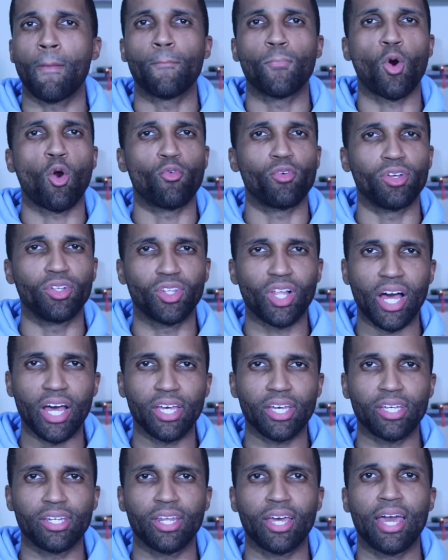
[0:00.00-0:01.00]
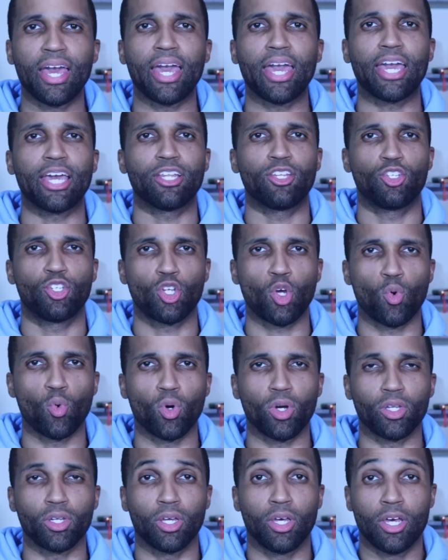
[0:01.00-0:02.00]
more reliant, and so
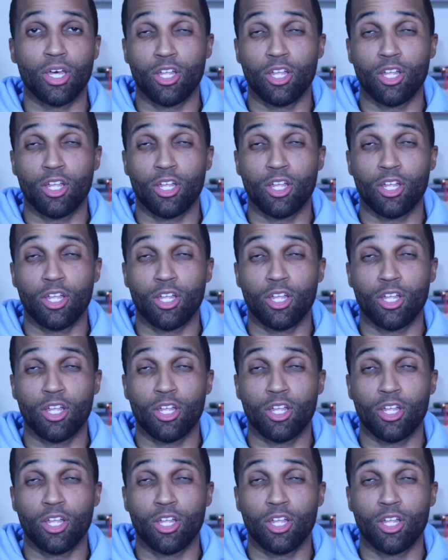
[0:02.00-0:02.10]
on